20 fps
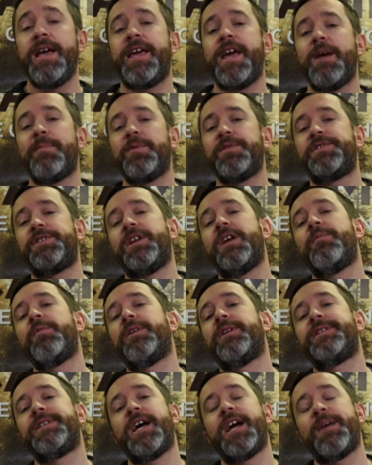campers, today we're going
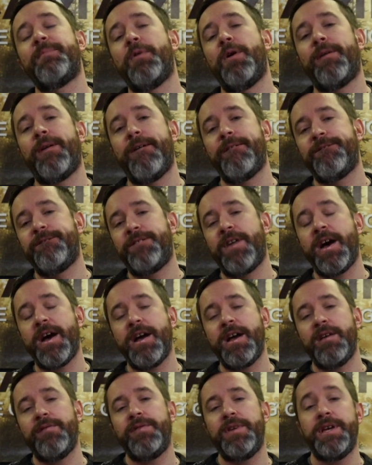to talk about
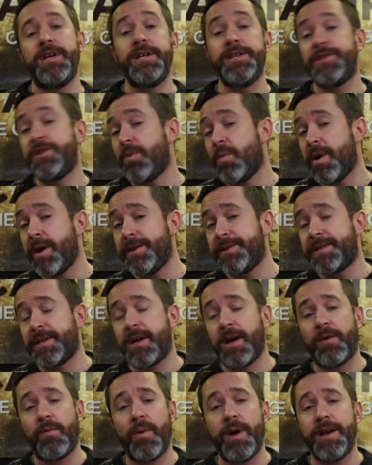5 easy ways to
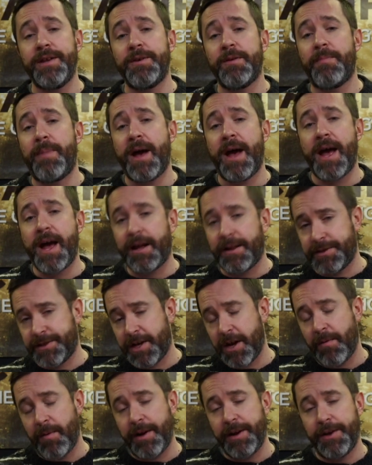cut weight in your pack. Let's
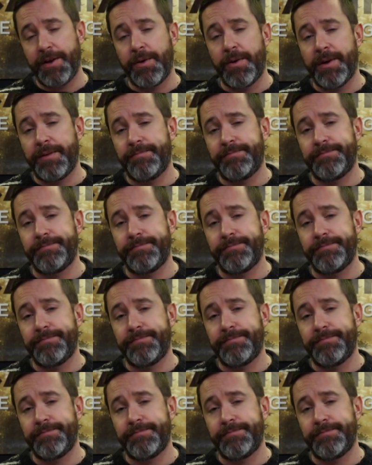get right into it.